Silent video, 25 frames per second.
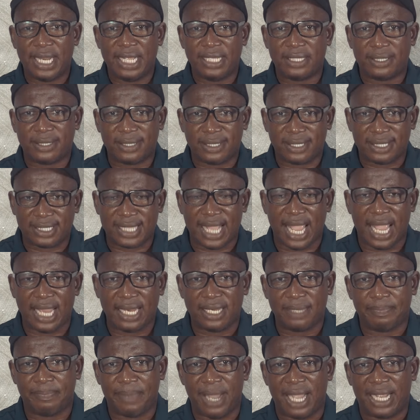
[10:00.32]
needs
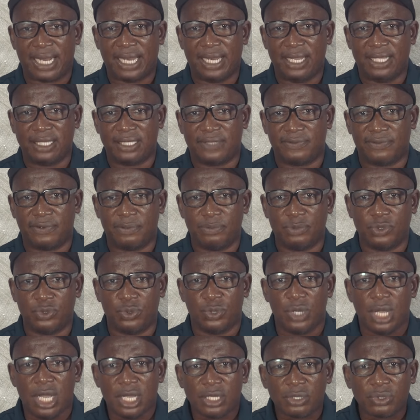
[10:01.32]
10 backlinks from you,